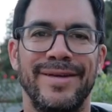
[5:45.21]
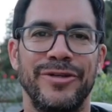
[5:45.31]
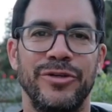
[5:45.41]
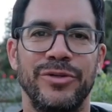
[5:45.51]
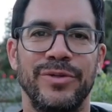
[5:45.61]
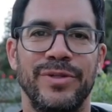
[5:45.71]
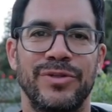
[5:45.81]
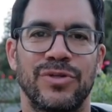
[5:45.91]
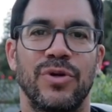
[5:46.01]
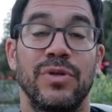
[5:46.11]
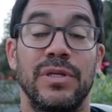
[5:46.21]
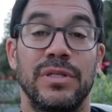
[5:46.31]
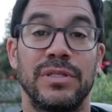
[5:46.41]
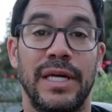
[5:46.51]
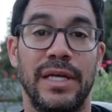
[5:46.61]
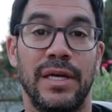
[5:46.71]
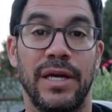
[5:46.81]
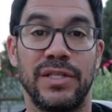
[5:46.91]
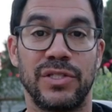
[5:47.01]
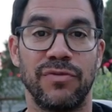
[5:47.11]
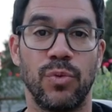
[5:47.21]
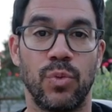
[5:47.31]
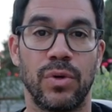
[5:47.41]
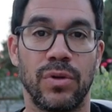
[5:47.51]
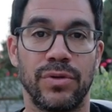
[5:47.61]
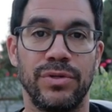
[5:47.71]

it's called the zeitgeist of the world.